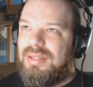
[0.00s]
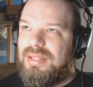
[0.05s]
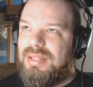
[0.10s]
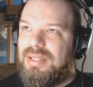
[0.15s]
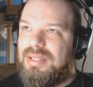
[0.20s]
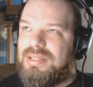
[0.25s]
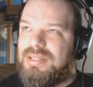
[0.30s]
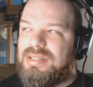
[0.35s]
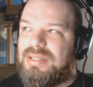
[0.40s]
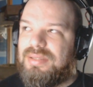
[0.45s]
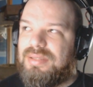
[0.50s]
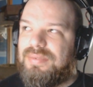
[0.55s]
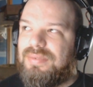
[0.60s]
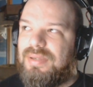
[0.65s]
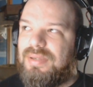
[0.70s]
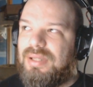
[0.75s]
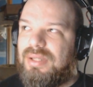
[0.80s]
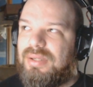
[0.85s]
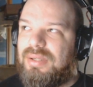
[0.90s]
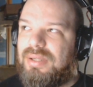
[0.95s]
I think it's the
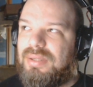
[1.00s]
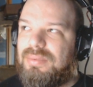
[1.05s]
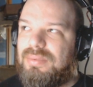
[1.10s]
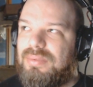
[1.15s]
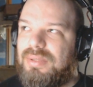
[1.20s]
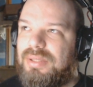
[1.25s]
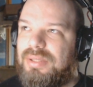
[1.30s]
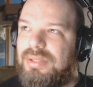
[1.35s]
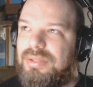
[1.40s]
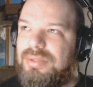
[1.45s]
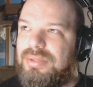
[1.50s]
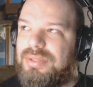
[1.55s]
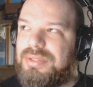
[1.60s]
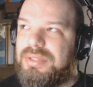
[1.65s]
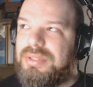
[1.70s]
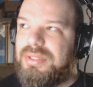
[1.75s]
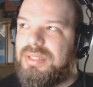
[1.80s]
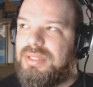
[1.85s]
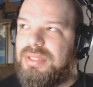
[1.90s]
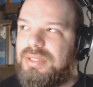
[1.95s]
Fallout
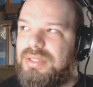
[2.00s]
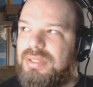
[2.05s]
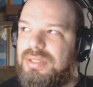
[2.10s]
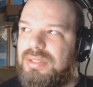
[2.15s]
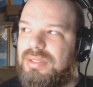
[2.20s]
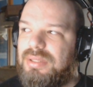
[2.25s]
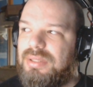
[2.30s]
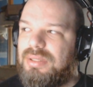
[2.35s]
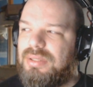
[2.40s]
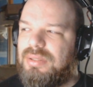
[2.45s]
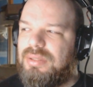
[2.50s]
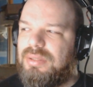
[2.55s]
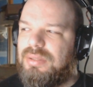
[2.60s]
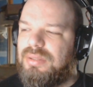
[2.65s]
Wanderers edition,